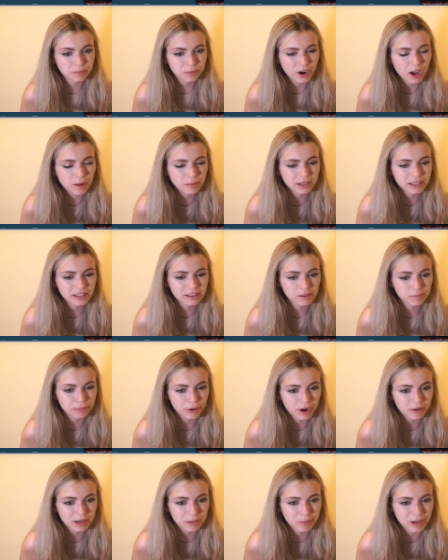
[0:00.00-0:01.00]
probably
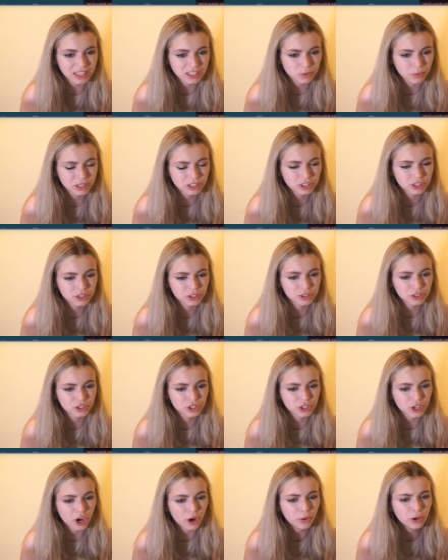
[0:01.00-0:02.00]
the best way
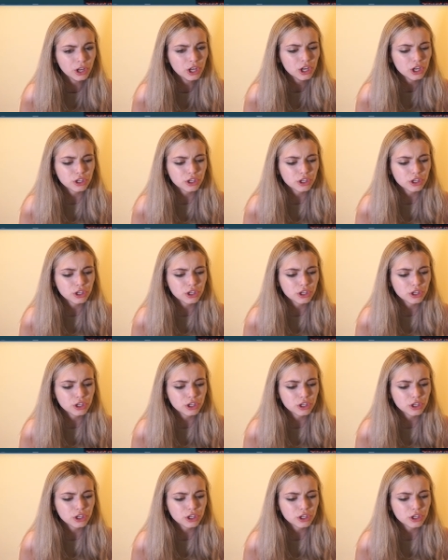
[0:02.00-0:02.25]
to go.